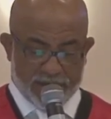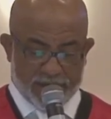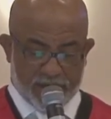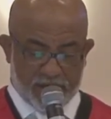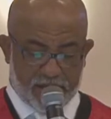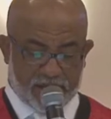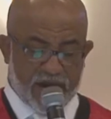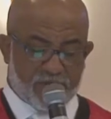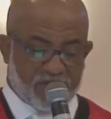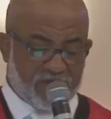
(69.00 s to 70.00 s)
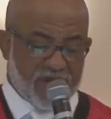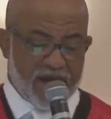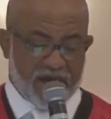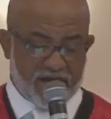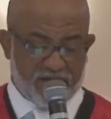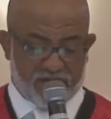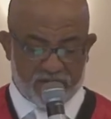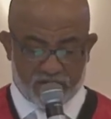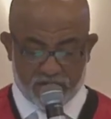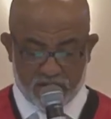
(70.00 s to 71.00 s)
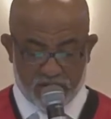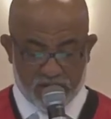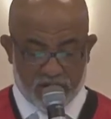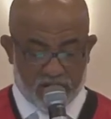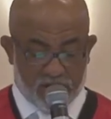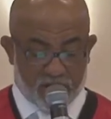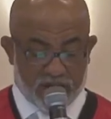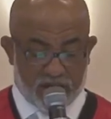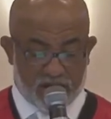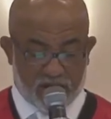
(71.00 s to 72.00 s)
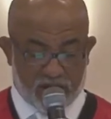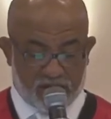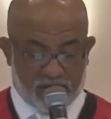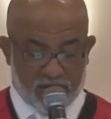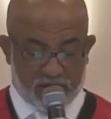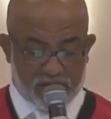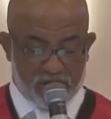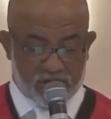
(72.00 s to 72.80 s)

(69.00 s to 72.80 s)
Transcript: uh, chapter 5, beginning at verse